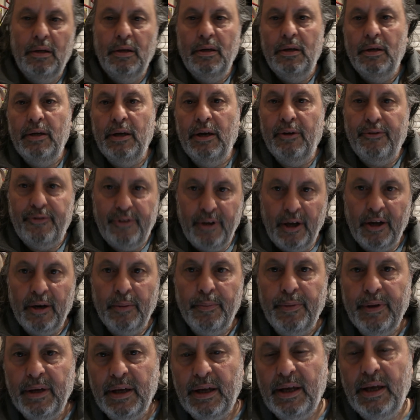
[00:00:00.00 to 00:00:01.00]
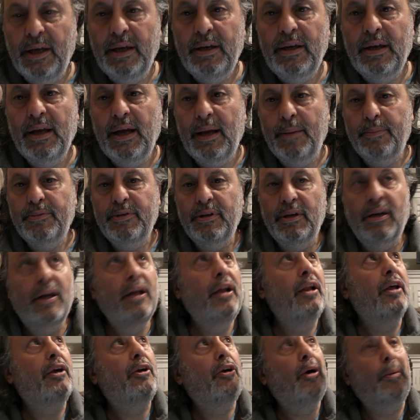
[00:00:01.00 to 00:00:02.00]
You know, Fiona being kidnapped in
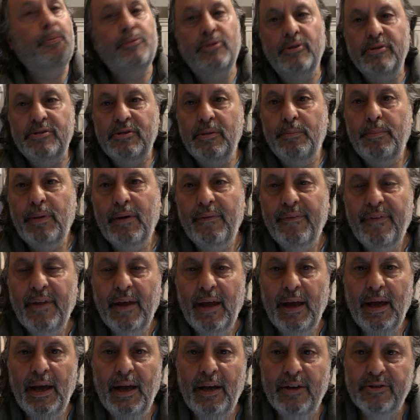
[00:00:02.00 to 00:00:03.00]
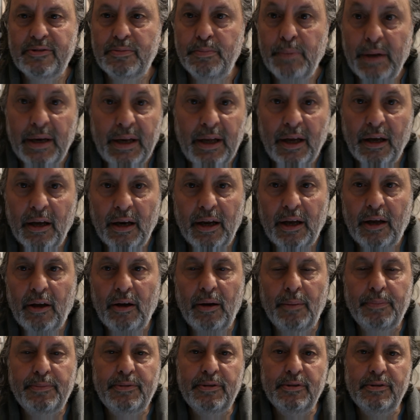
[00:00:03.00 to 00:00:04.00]
helicopters above the house, many
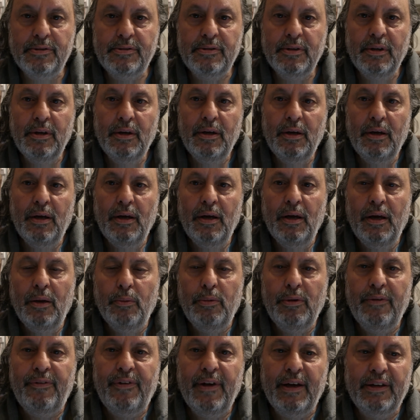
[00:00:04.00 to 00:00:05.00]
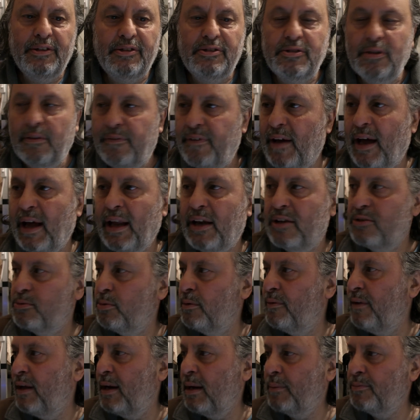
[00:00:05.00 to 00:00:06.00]
helicopters. We've had surveillance.
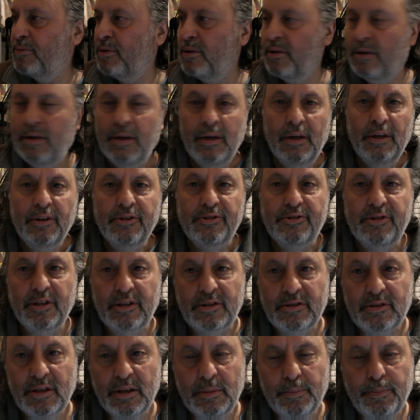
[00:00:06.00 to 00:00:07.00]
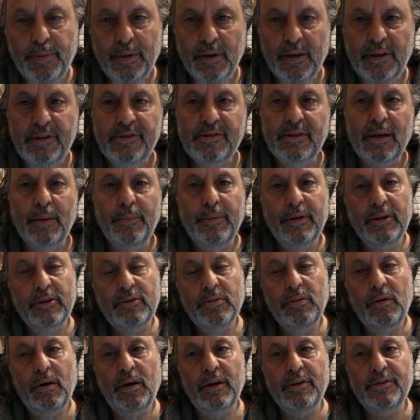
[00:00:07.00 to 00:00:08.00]
We've had up to 16 police come here
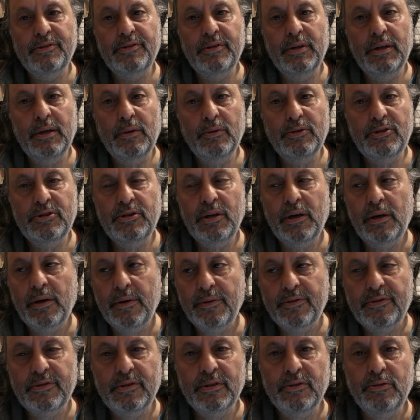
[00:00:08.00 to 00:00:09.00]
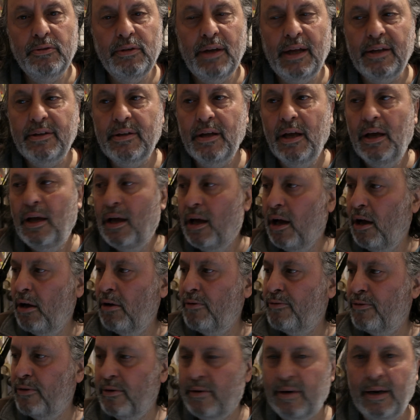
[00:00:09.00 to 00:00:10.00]
twice, you know, with sheriffs and all that,
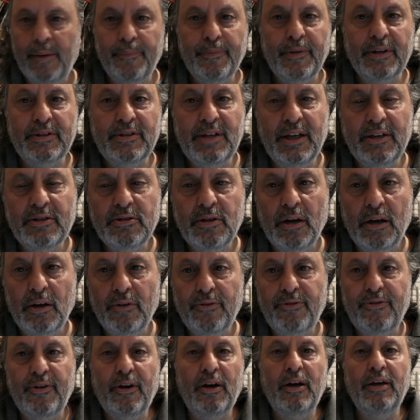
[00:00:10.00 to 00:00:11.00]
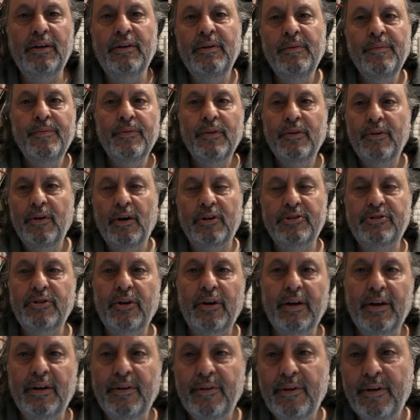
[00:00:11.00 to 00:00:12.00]
over a $10 fine. Oh,
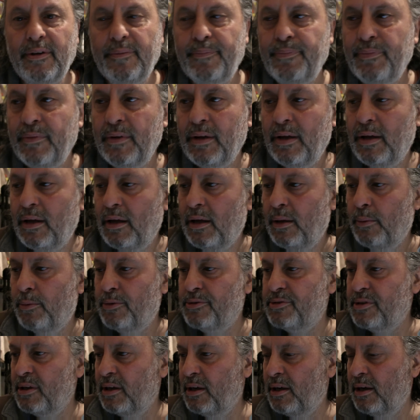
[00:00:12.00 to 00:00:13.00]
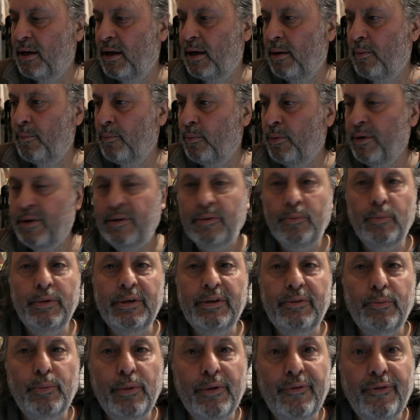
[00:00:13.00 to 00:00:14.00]
sorry, it was we
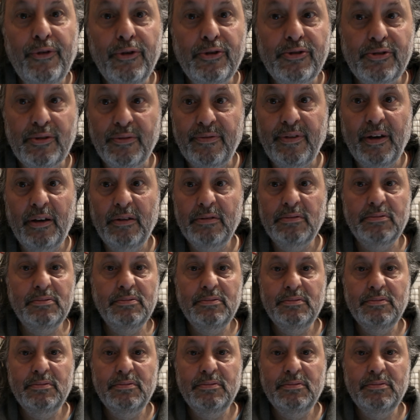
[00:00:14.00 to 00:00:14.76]
refused to vote,